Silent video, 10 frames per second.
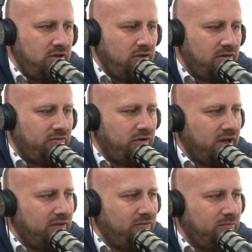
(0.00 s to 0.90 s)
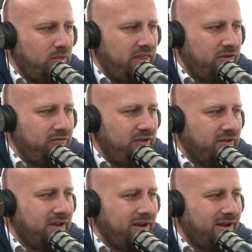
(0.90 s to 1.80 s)
you can forgive without
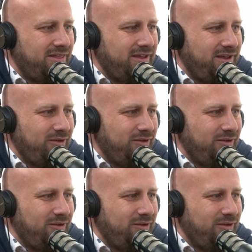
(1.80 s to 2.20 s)
feeling it. I think you